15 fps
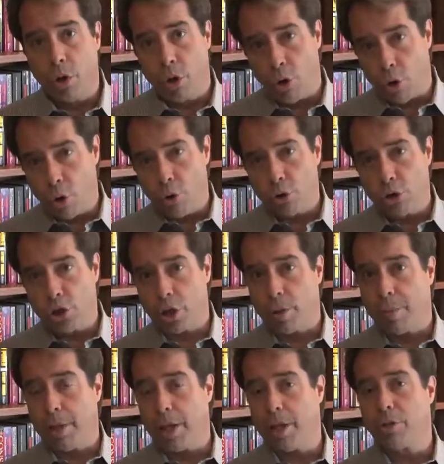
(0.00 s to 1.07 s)
who's going
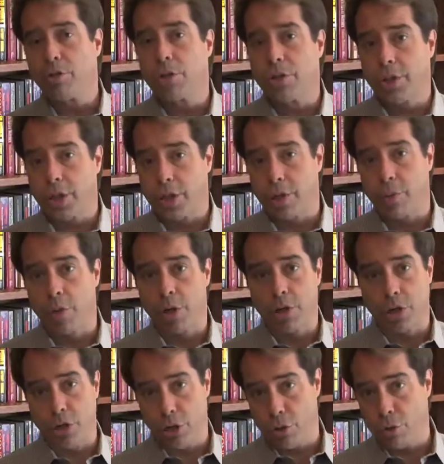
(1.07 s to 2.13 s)
to be interested in
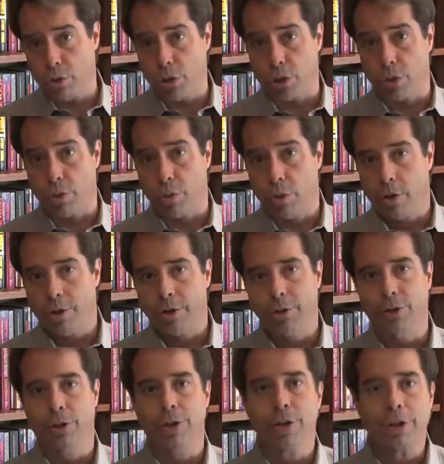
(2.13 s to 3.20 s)
what you do,
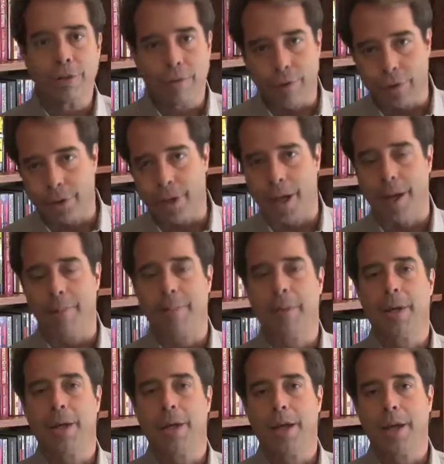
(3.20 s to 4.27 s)
look for them,
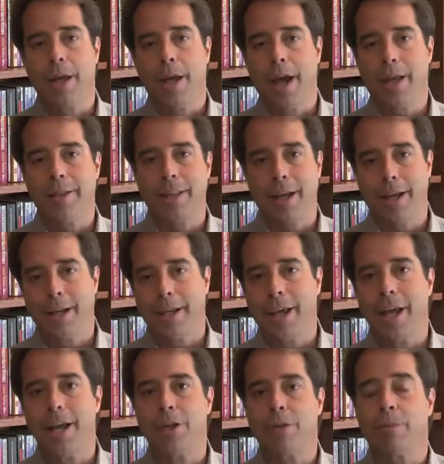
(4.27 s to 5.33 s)
and then
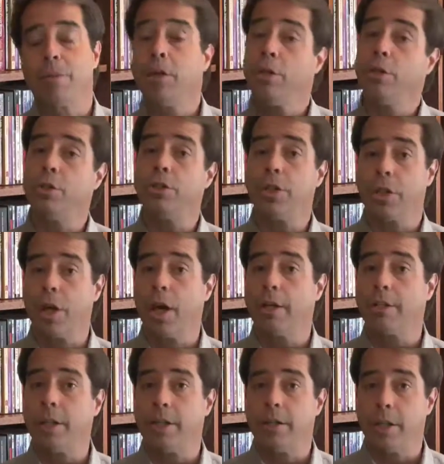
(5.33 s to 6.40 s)
engage them using
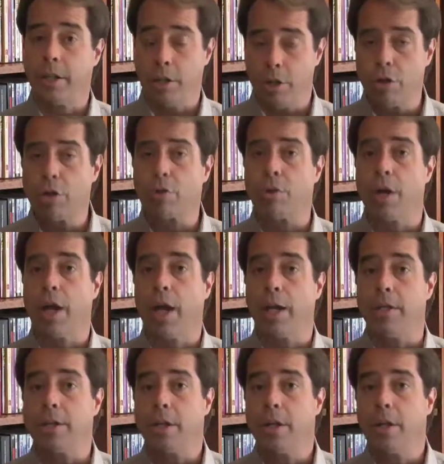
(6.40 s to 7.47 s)
content that you
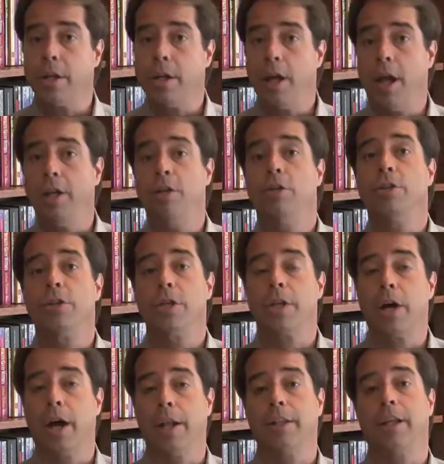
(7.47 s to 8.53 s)
create and using
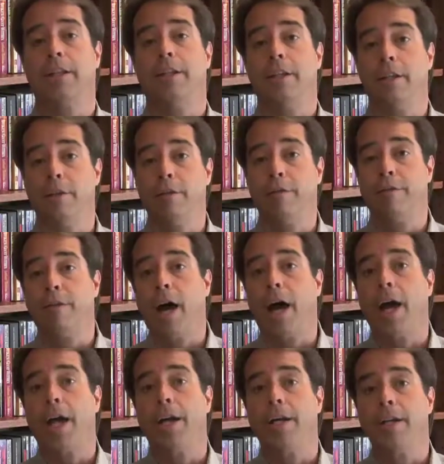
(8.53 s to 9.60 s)
content that you
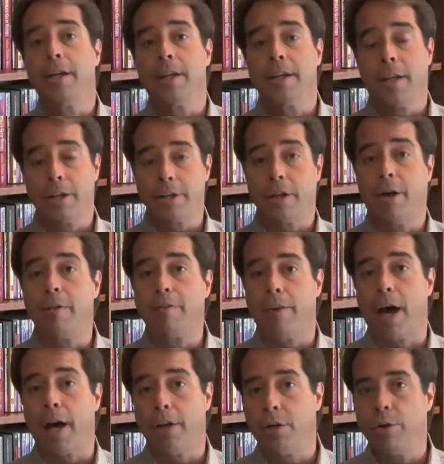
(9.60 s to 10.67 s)
find that's of
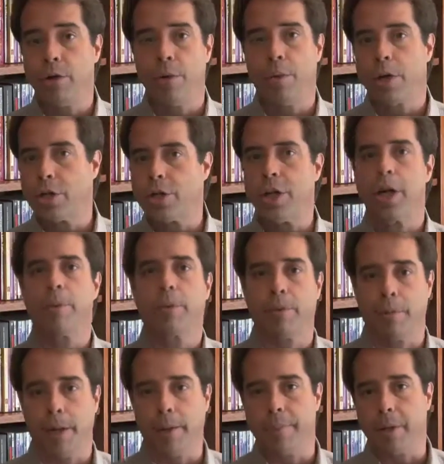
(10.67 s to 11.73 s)
value and you want to share
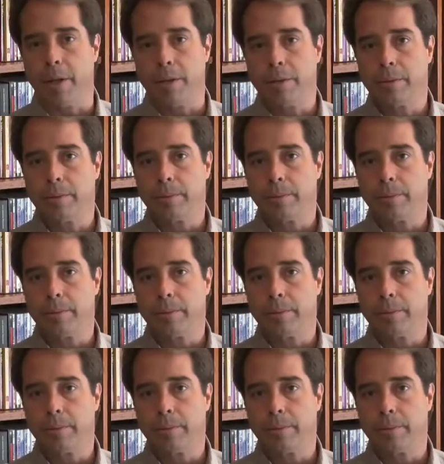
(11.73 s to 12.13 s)
with people.